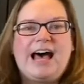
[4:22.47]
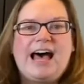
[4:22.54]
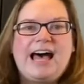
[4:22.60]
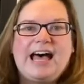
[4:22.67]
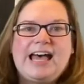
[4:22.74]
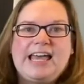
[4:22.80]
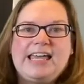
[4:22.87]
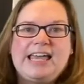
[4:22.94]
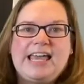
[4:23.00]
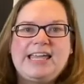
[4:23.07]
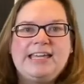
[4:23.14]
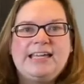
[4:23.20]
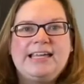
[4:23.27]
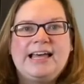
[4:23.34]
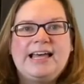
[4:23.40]
I
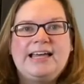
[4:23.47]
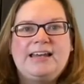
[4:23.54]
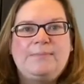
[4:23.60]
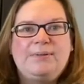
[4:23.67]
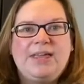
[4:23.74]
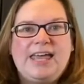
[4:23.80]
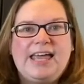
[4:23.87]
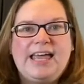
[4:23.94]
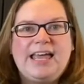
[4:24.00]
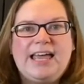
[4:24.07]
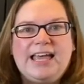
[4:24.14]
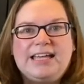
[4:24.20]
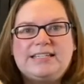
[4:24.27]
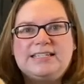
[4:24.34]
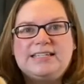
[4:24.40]
ain't gonna
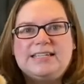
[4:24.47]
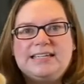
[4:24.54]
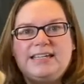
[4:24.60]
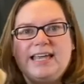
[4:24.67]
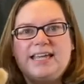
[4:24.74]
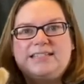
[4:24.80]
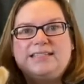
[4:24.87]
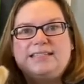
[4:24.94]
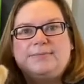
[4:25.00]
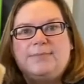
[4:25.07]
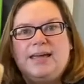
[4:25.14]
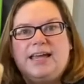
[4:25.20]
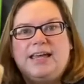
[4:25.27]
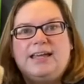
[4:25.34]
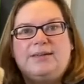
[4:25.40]
plant, yes
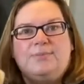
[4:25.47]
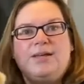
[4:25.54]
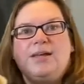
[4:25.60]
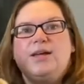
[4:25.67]
ma'am,